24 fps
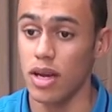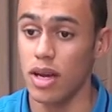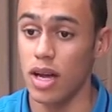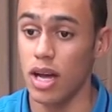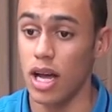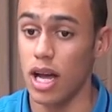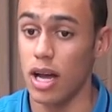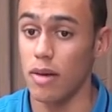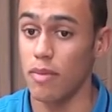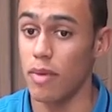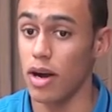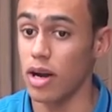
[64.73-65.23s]

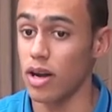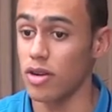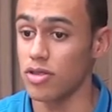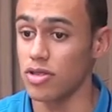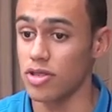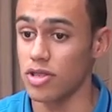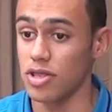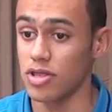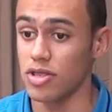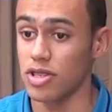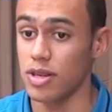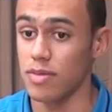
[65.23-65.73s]
I go
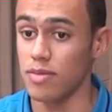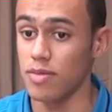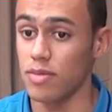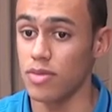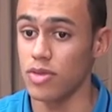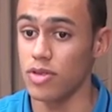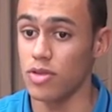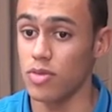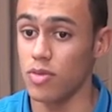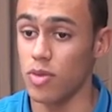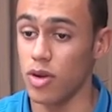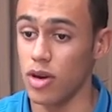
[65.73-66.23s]
to the gym
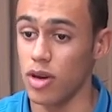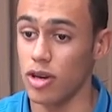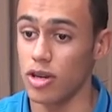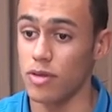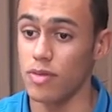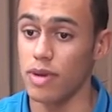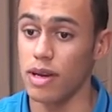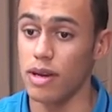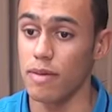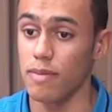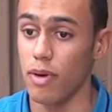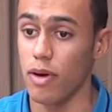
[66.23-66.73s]
to work on a
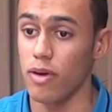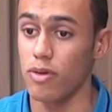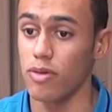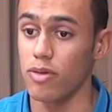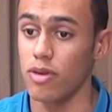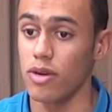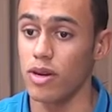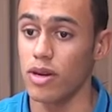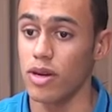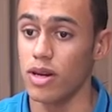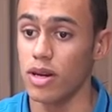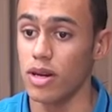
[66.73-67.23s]
bit of bulk,
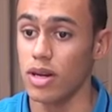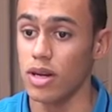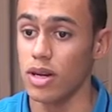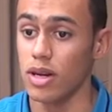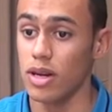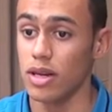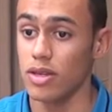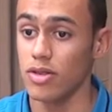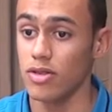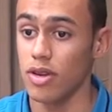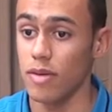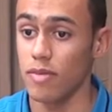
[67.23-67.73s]

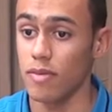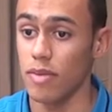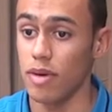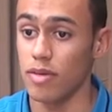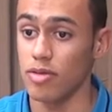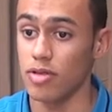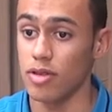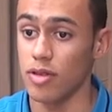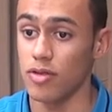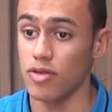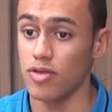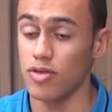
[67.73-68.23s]
try and make
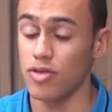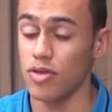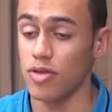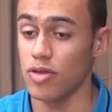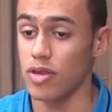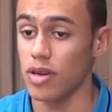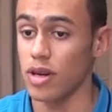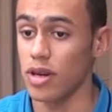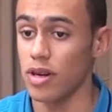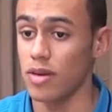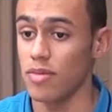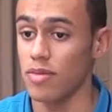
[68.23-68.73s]
myself
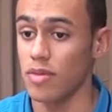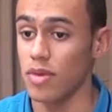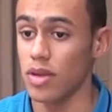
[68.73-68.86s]
stronger.